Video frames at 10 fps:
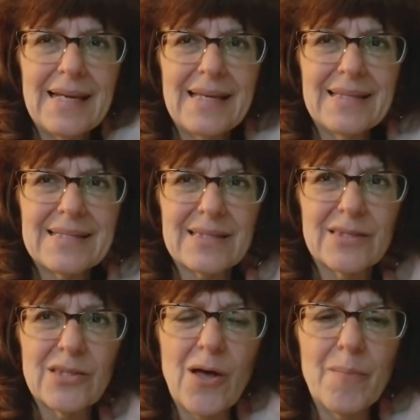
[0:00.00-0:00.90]
and this
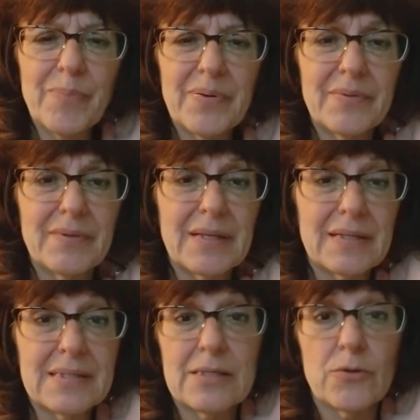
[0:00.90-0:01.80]
lump
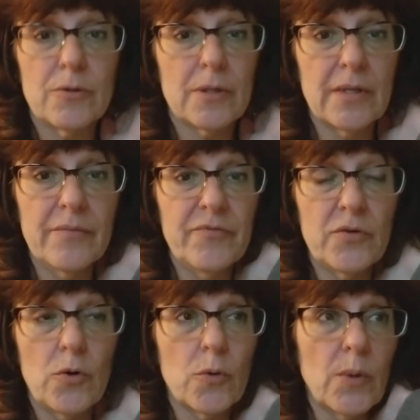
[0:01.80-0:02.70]
it's either a lymph
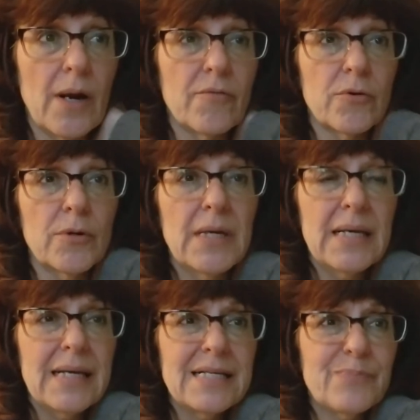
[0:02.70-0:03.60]
node or whatever,
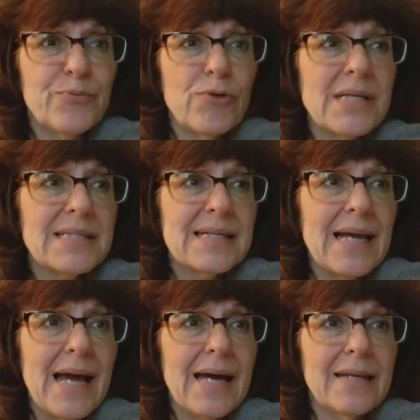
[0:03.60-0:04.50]
is pressing
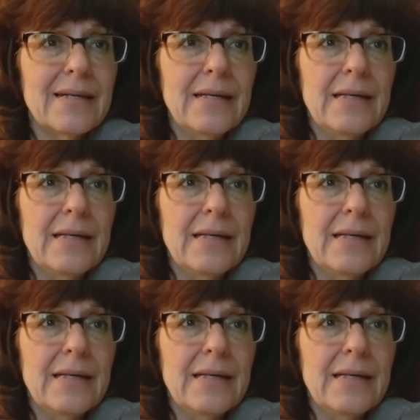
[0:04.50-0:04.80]
on,